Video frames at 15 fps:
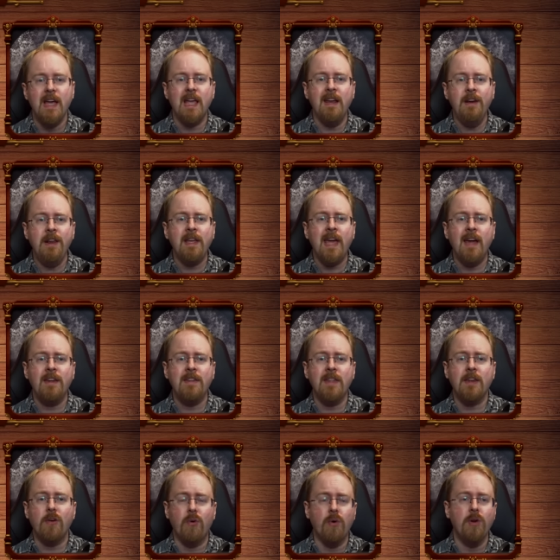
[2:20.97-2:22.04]
indicating
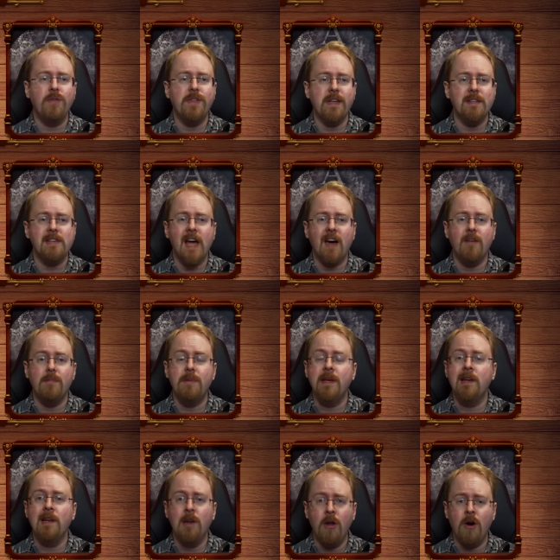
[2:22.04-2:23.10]
that all of these have
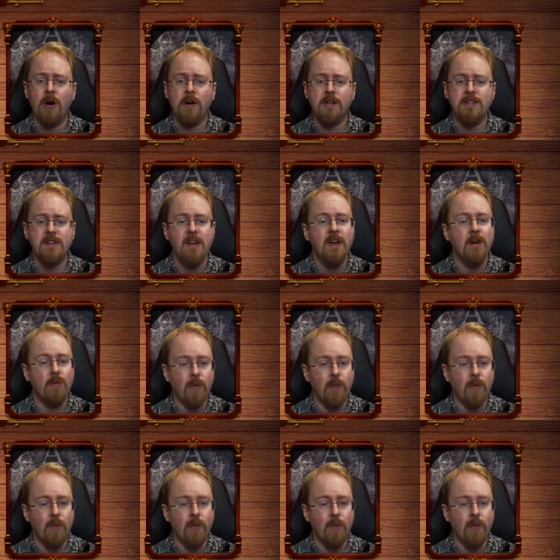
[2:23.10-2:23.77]
been locked.